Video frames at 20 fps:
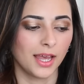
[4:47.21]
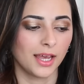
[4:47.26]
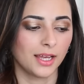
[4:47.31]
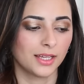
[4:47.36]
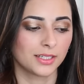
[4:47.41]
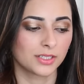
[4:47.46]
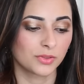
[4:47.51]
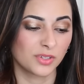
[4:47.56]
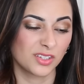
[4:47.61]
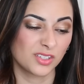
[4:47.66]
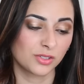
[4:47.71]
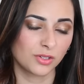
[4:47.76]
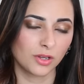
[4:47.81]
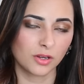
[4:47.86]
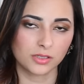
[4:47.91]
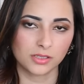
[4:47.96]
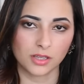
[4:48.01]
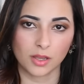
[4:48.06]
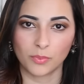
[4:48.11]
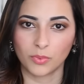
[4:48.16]
And so I
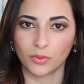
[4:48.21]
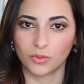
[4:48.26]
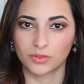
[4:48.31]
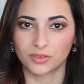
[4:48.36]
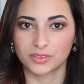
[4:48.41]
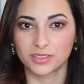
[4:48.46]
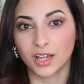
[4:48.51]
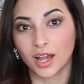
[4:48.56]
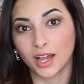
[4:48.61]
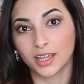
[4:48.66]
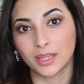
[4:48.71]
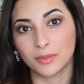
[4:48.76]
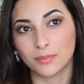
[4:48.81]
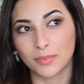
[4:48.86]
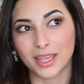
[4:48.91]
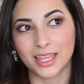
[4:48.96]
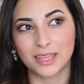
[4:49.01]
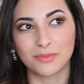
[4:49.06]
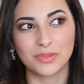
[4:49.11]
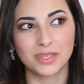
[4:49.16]
stocked up on tiny
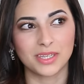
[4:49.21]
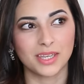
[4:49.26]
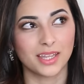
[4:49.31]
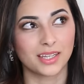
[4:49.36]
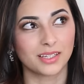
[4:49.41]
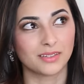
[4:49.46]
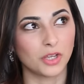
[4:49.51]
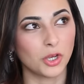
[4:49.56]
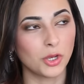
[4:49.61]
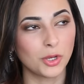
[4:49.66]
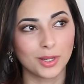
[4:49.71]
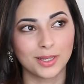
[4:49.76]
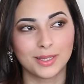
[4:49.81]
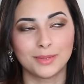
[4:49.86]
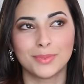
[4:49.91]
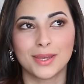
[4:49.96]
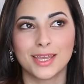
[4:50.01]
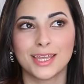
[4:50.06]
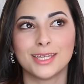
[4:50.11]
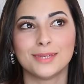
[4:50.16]
baby and
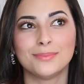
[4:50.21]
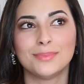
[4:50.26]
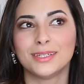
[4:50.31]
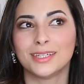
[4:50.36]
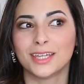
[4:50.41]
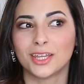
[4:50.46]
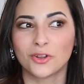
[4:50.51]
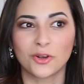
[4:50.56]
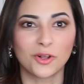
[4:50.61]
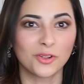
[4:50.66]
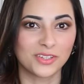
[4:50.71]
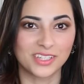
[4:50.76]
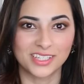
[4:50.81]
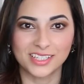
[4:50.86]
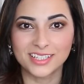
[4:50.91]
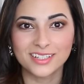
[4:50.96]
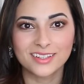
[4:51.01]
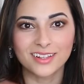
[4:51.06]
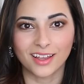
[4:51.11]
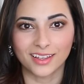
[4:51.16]
early baby and all
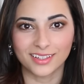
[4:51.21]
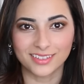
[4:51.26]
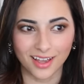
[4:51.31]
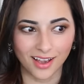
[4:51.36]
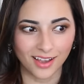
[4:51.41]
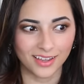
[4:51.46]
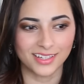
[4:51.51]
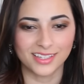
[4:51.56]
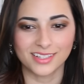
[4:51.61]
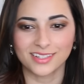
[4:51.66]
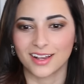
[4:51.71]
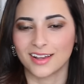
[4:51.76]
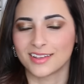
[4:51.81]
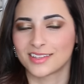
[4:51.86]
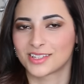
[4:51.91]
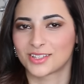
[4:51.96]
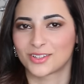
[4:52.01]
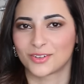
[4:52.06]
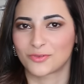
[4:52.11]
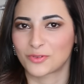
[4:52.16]
these like tiny
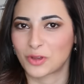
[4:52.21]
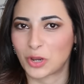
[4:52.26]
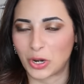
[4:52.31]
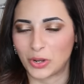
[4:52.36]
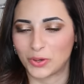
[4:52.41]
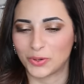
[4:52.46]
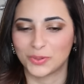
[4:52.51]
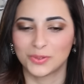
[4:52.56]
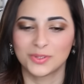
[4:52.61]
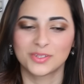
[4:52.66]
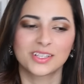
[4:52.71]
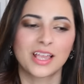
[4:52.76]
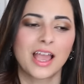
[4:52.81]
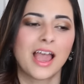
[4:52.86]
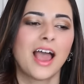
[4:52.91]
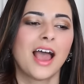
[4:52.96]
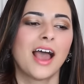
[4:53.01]
sizes of clothes.